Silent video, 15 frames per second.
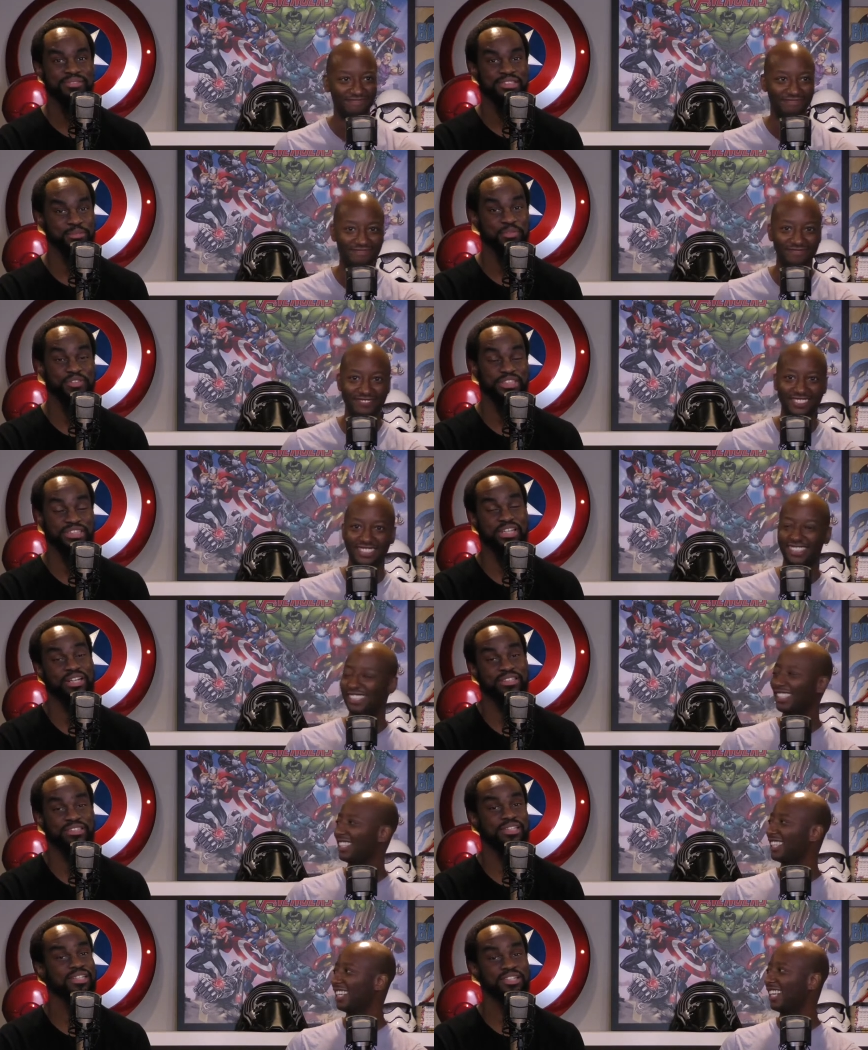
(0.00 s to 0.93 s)
Speaker 1: This movie
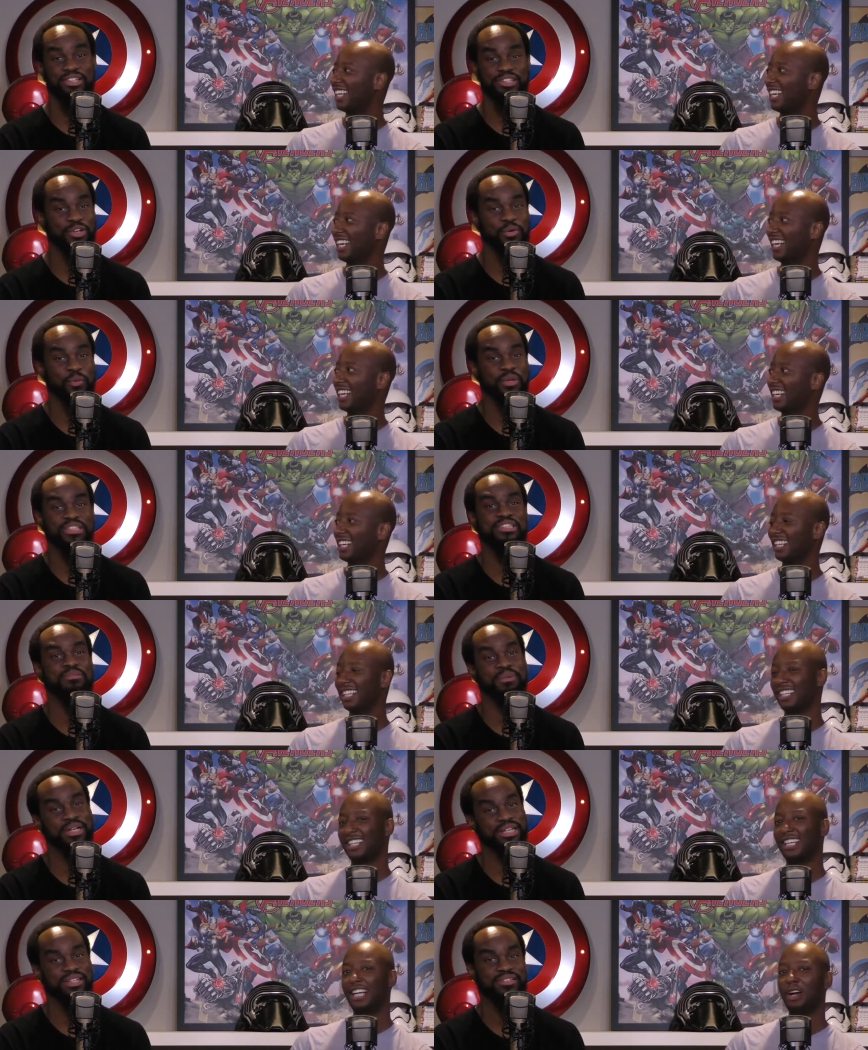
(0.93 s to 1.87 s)
sucks. Don't waste your
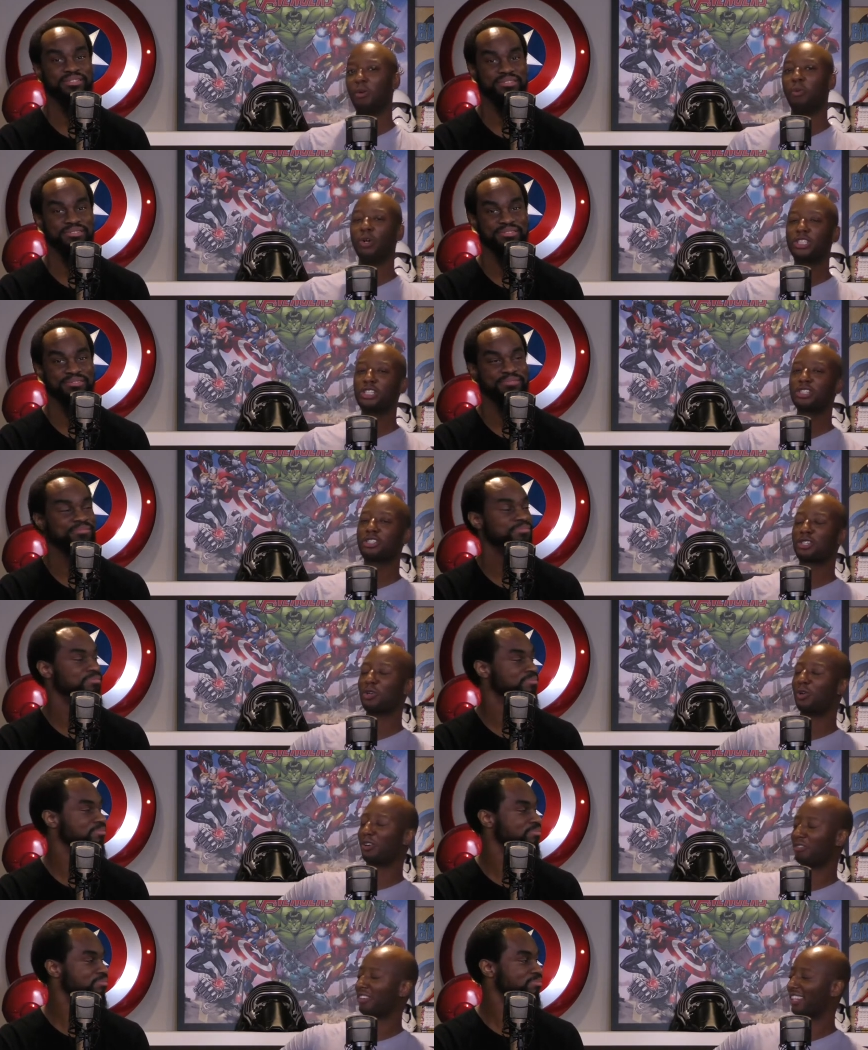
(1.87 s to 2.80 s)
money.
Speaker 2: What's your
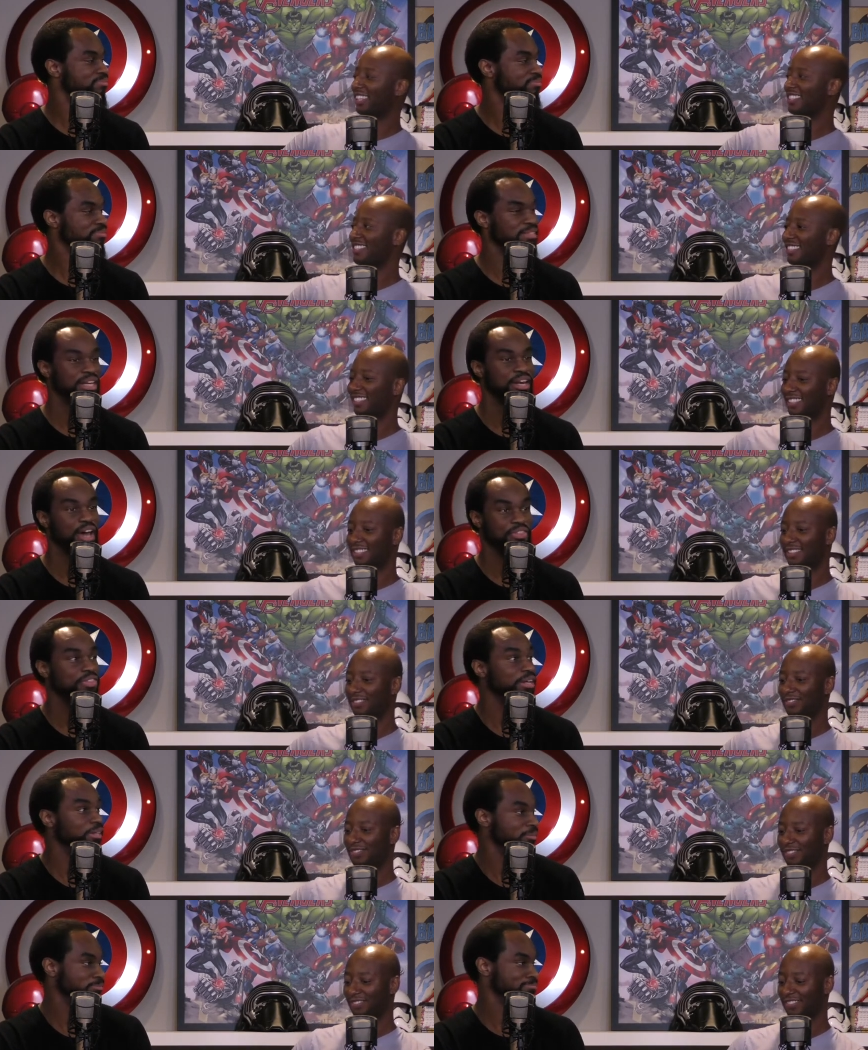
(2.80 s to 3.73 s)
score for this?
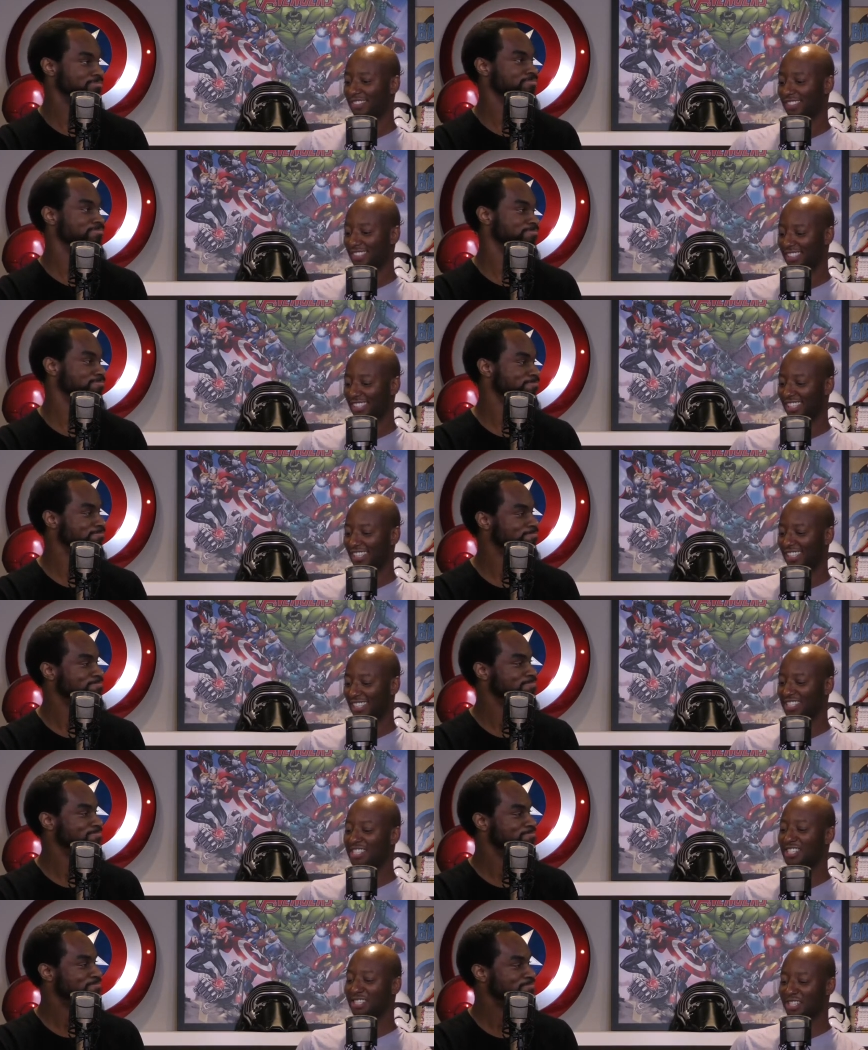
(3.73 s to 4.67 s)
Speaker 1: Nothing. This
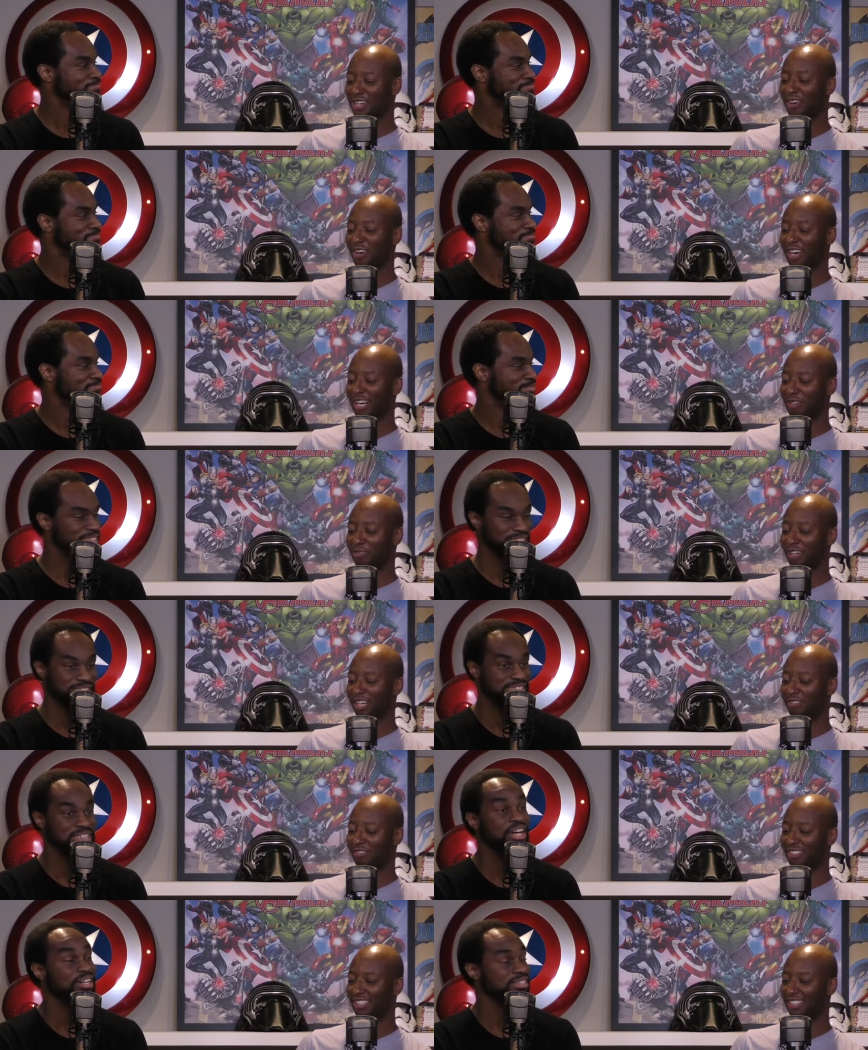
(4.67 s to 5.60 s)
is a zero out of this five.
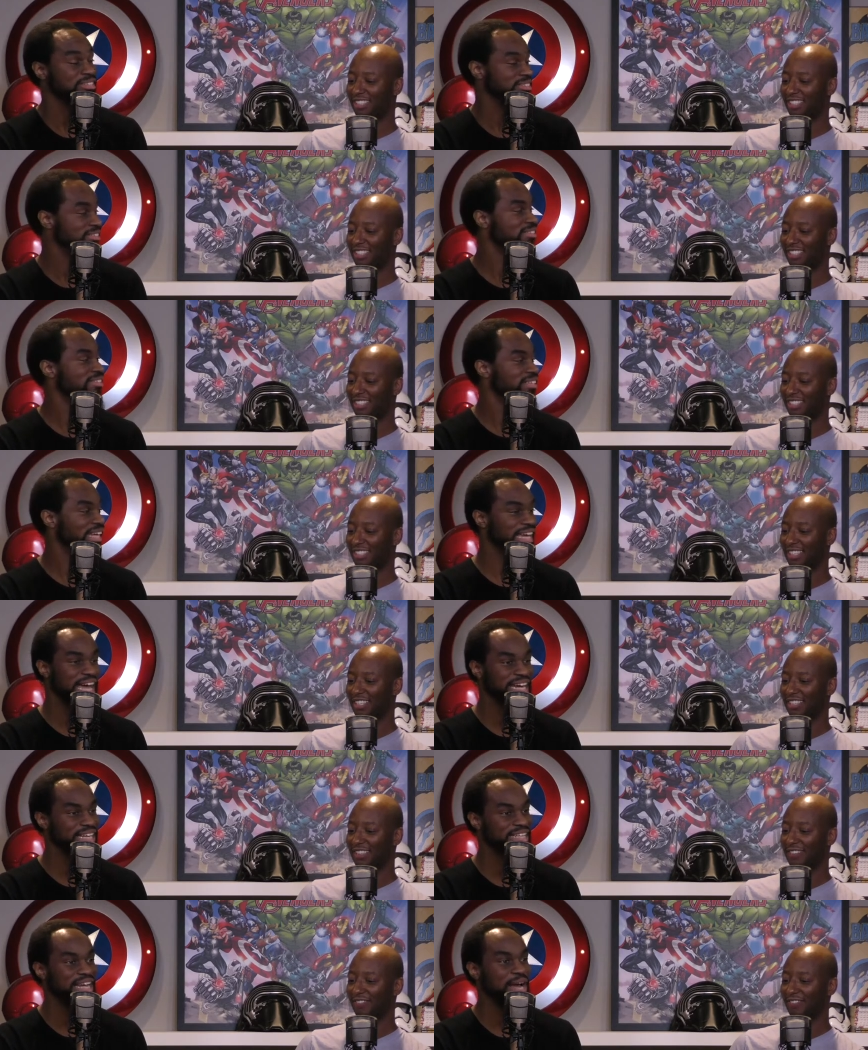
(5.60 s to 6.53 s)
This sucks. Like I
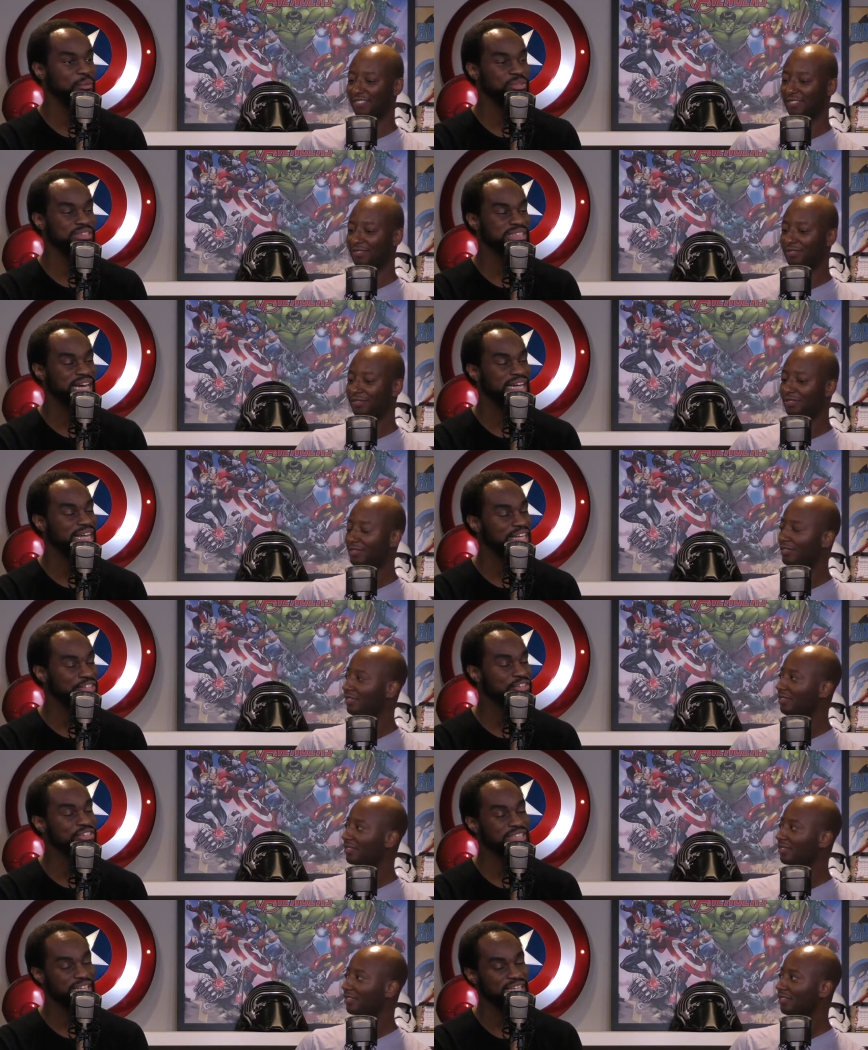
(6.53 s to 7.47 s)
didn't I was not
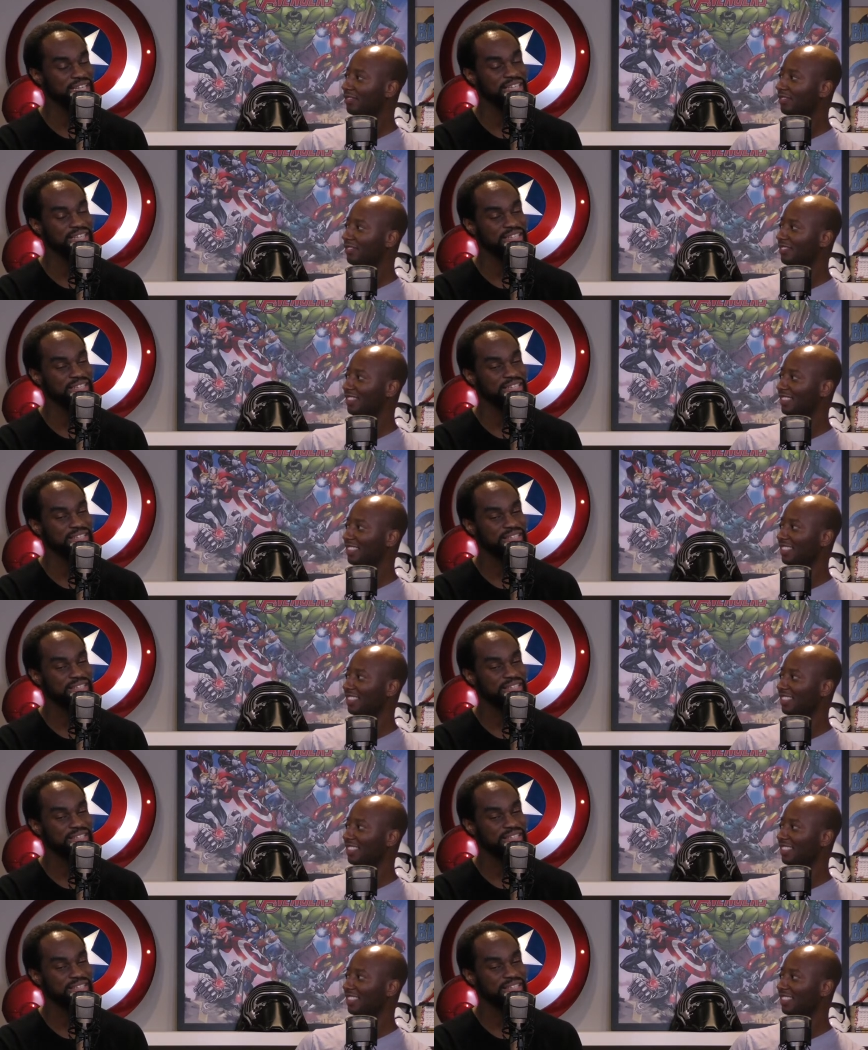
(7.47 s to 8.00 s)
entertained